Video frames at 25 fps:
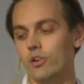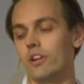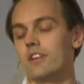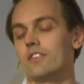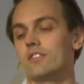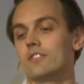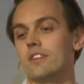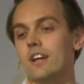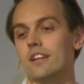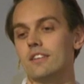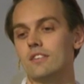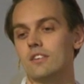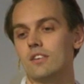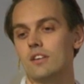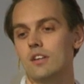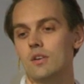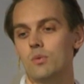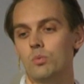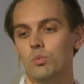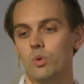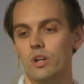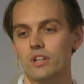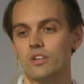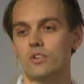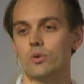is that
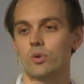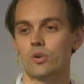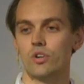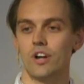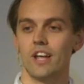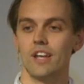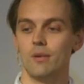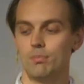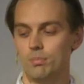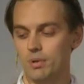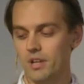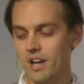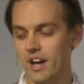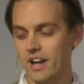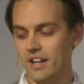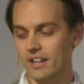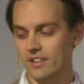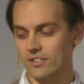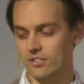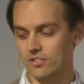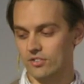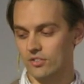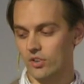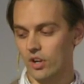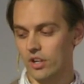when your API
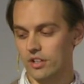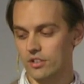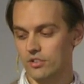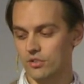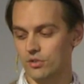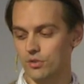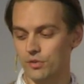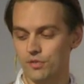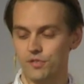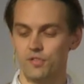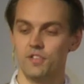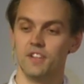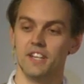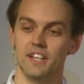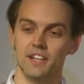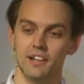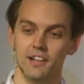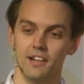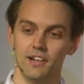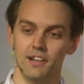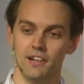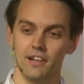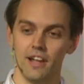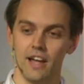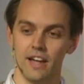starts to
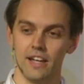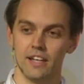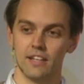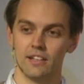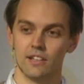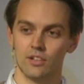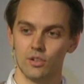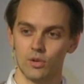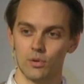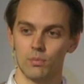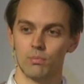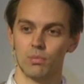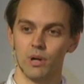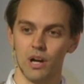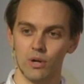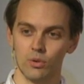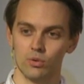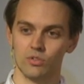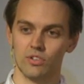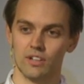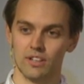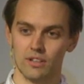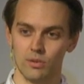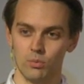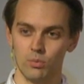feel like you're
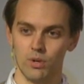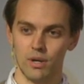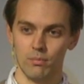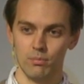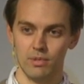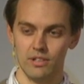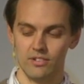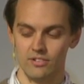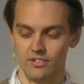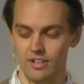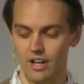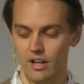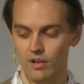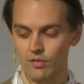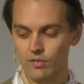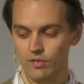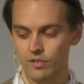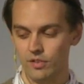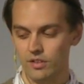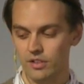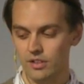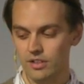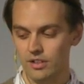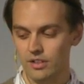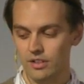browsing the web
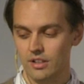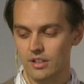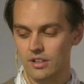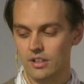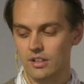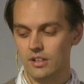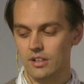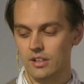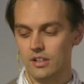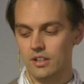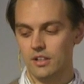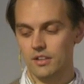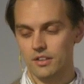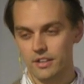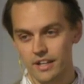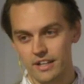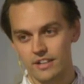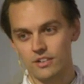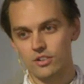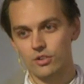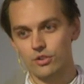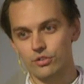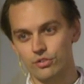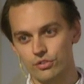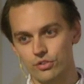itself, then
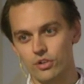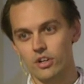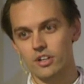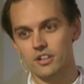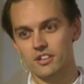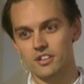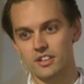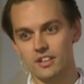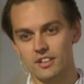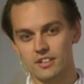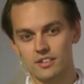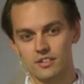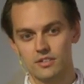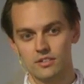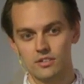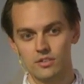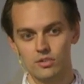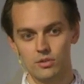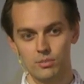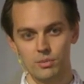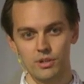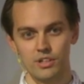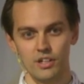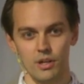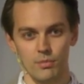you're starting
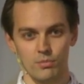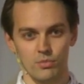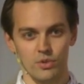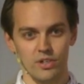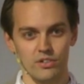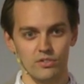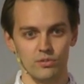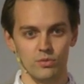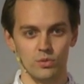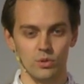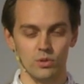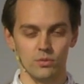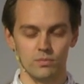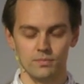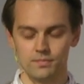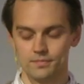to become RESTful.